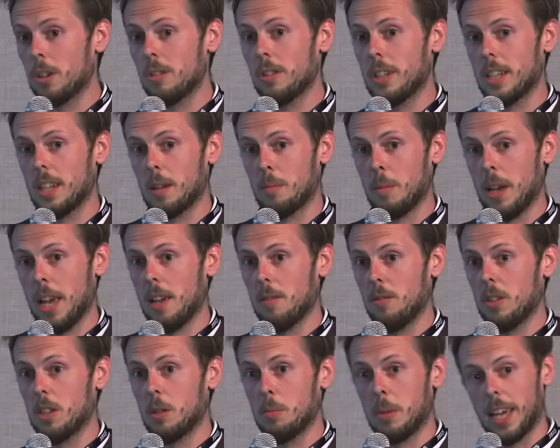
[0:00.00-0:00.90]
interesting
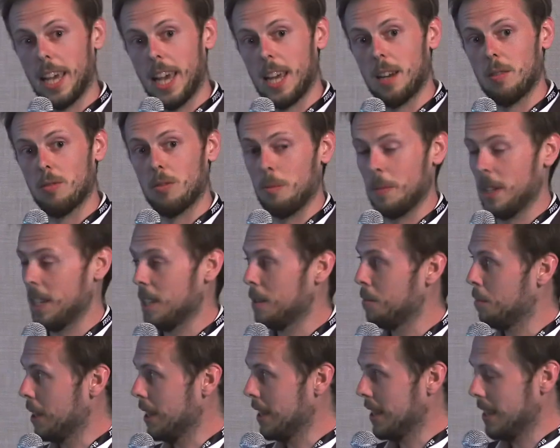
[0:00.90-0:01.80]
behavior to be gained from this.
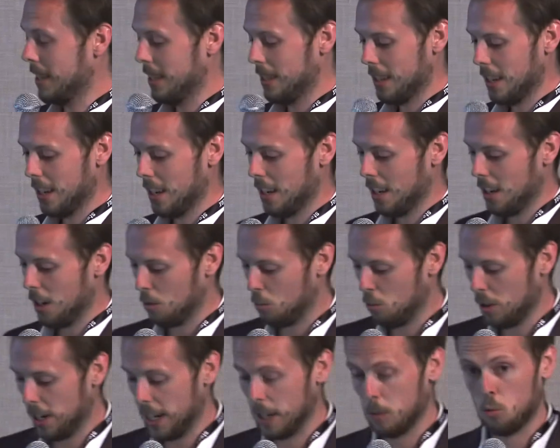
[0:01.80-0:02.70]
But this is a
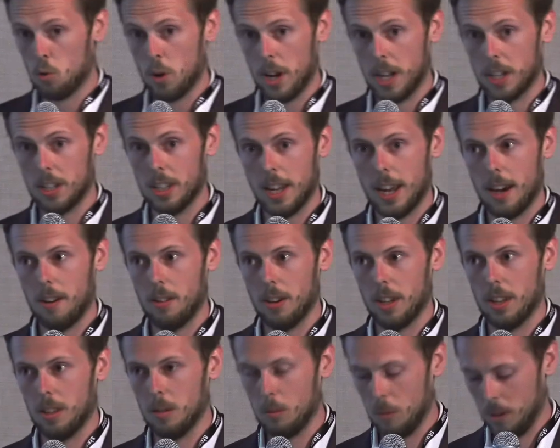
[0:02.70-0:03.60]
really rich
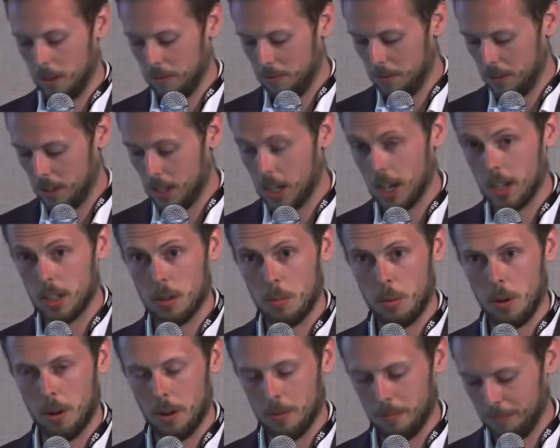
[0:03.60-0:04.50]
area that we've touched
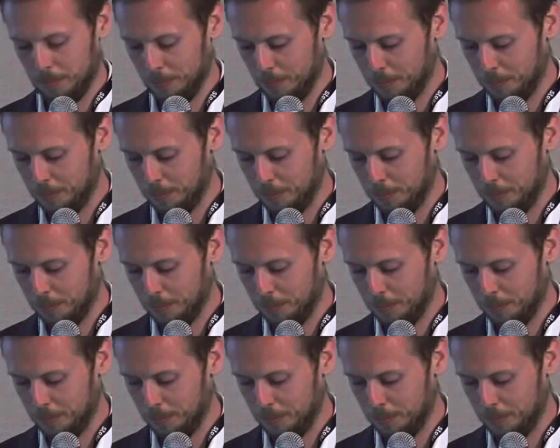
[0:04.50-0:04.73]
upon.